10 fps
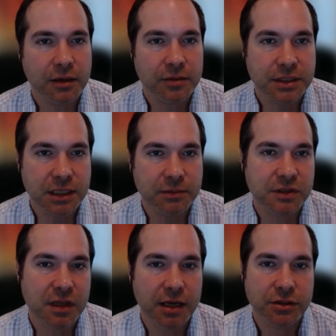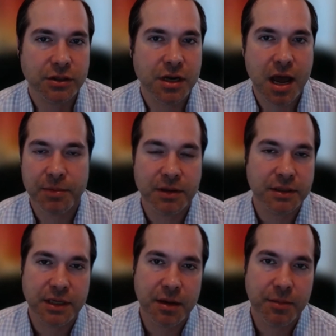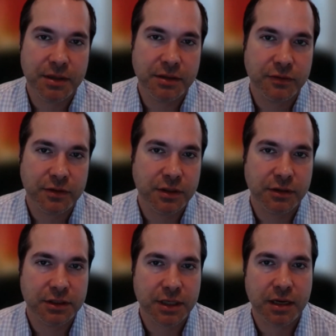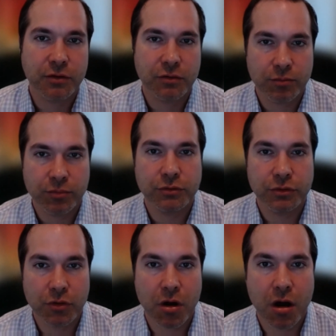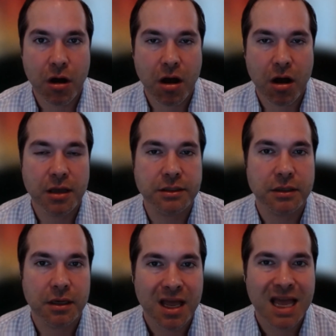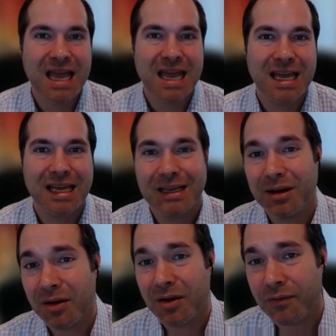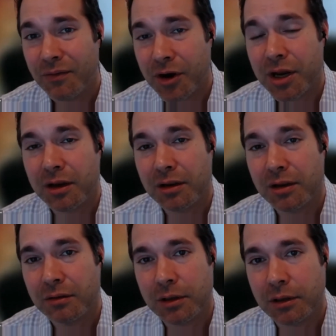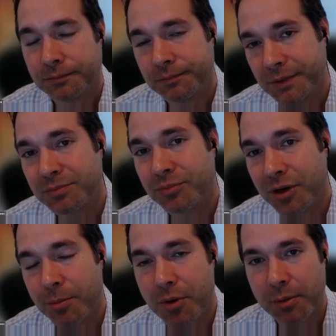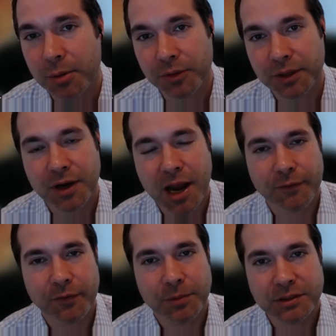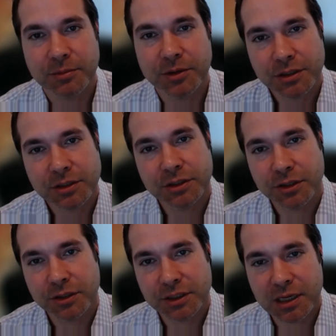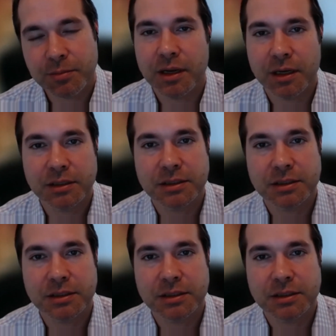team slide should not be the same as for the Series A. It's very well. It's pretty improbable that there haven't been some additions to your team, and it's